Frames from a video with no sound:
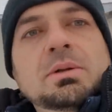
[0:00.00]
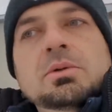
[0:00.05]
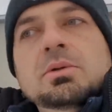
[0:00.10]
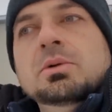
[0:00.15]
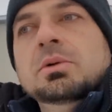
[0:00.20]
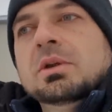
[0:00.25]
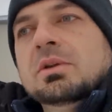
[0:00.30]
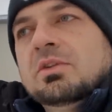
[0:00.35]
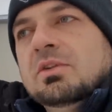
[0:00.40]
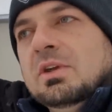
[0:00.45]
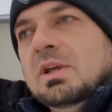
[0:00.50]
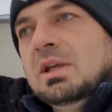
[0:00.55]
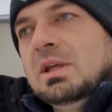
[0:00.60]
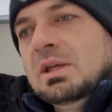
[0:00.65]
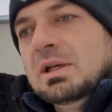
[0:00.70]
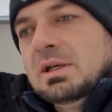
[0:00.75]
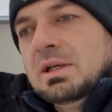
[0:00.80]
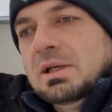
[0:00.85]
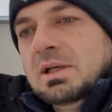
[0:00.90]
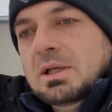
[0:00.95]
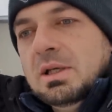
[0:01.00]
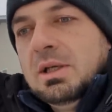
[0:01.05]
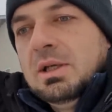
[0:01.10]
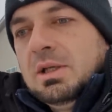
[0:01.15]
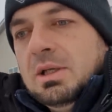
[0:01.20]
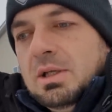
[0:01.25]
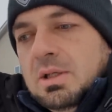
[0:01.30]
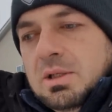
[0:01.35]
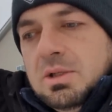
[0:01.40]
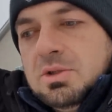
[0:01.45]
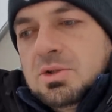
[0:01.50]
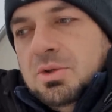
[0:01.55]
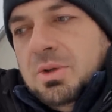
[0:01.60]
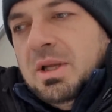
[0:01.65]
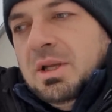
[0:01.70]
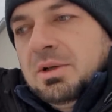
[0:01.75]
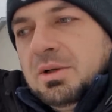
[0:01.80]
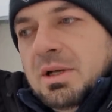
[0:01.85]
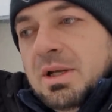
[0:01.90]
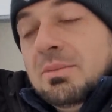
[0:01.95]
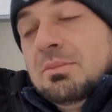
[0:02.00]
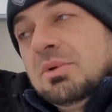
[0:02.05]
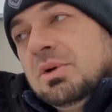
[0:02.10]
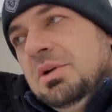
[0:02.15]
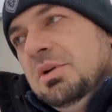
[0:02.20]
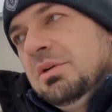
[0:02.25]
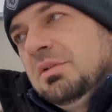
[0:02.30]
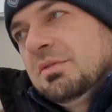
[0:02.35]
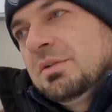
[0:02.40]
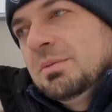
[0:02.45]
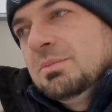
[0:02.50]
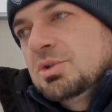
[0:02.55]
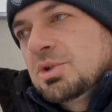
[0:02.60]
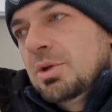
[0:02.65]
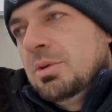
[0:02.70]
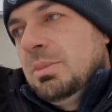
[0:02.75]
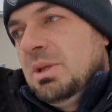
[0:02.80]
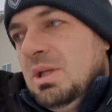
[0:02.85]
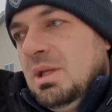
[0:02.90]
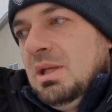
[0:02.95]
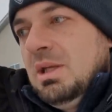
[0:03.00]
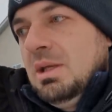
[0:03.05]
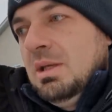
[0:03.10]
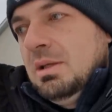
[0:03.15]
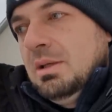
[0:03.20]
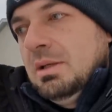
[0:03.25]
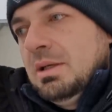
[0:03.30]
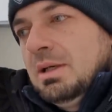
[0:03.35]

who is a uh, trainer and breeder from Germany.